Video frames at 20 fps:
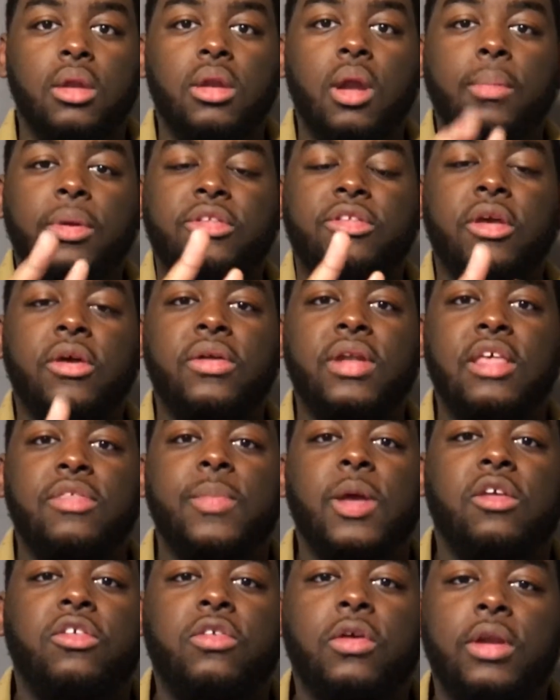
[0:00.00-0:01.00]
Number 2, and that's
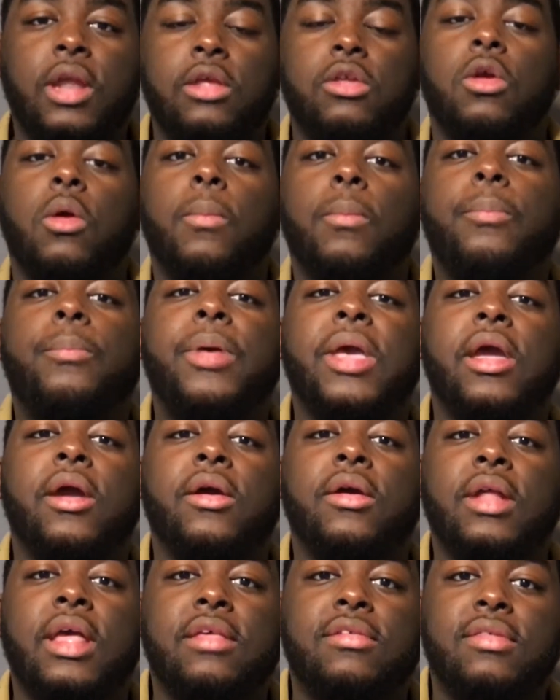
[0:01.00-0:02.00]
making sure that your
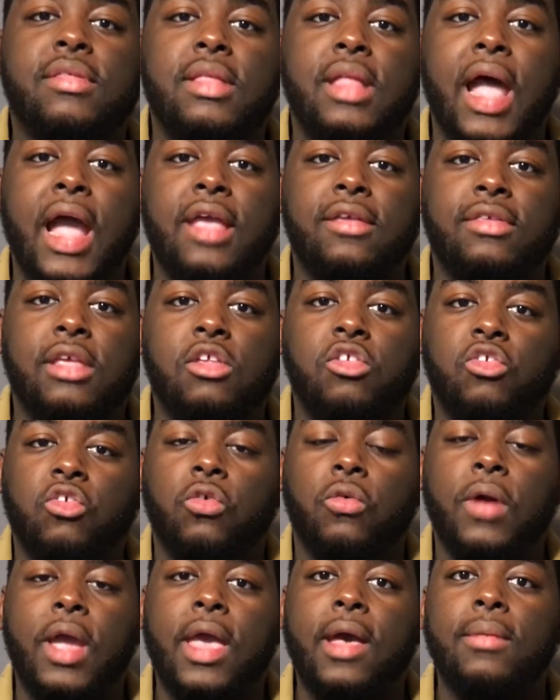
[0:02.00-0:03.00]
beard is nice and
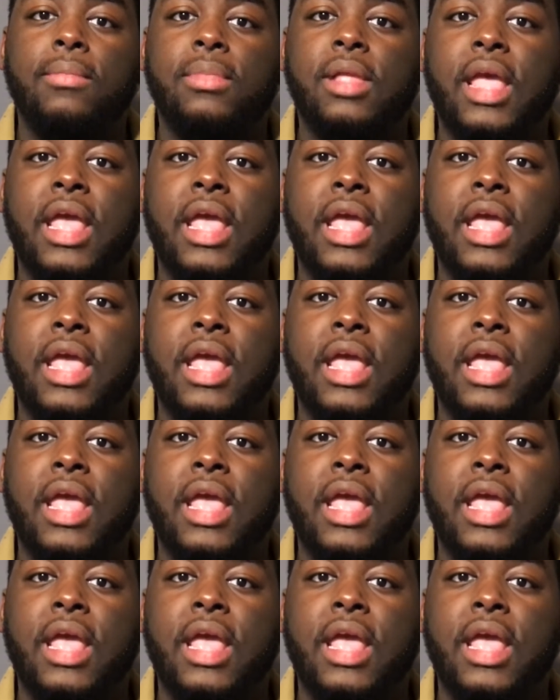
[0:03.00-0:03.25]
trimmed.